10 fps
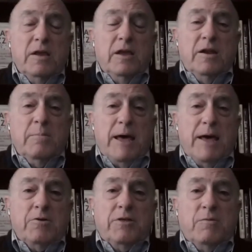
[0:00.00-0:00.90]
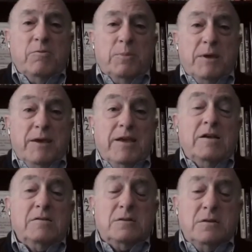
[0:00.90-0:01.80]
in a manner that will be
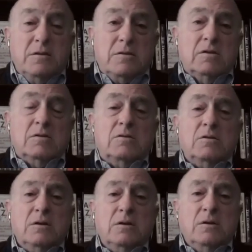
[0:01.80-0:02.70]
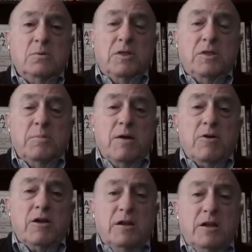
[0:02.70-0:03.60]
inconsistent with
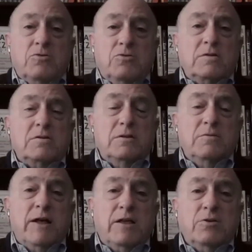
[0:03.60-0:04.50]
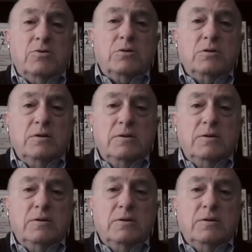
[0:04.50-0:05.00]
American interests and values.